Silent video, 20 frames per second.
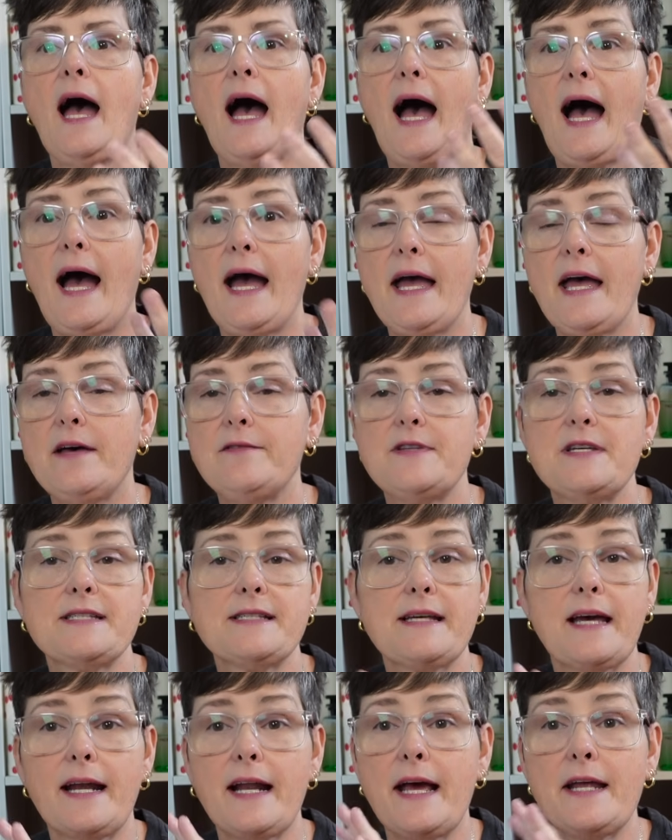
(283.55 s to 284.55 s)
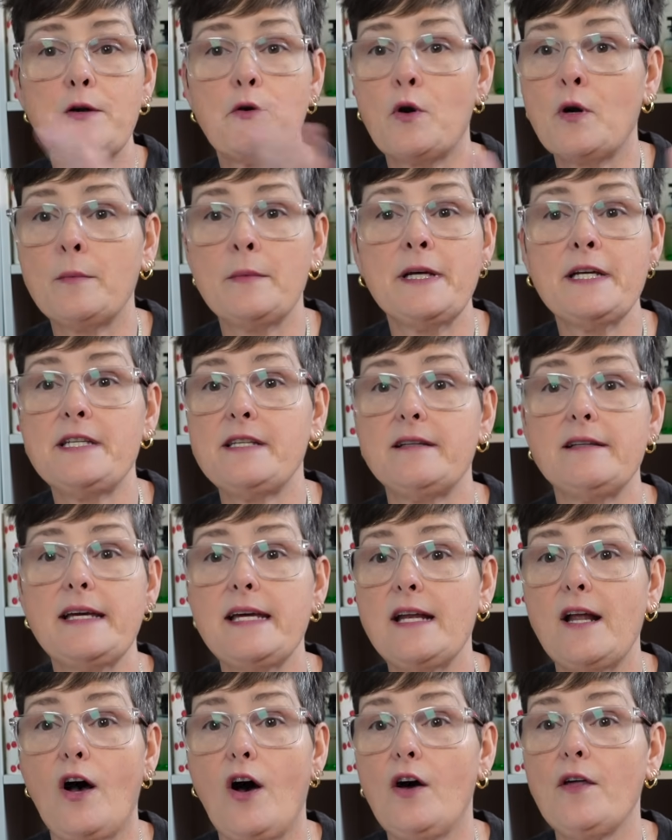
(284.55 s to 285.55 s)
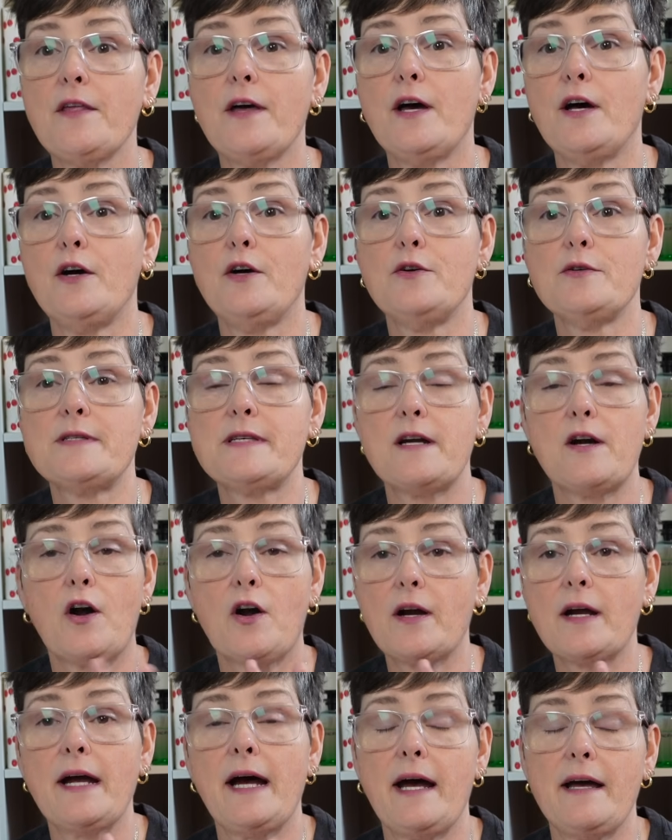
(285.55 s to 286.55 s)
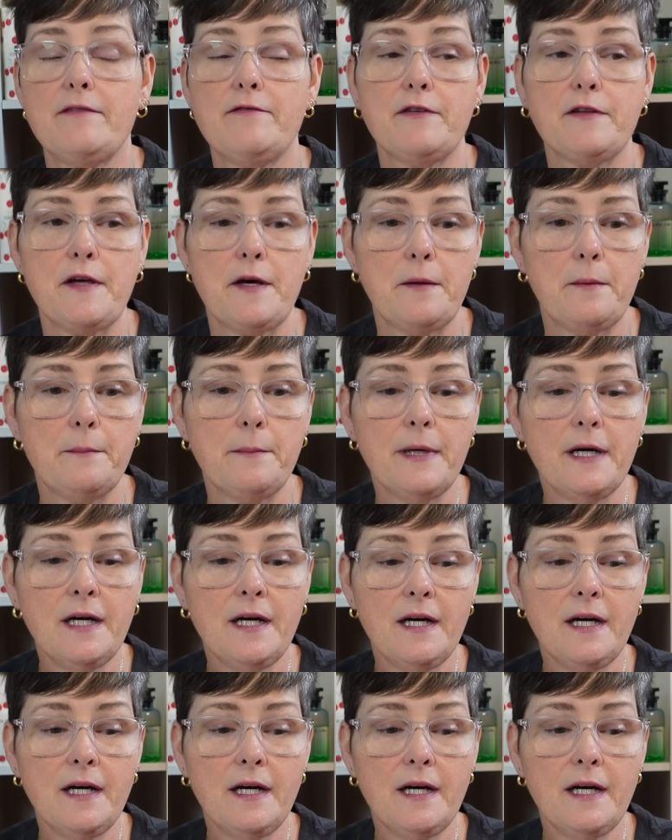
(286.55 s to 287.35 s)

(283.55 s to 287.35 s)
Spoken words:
I have this. And I normally delete all those and archive them.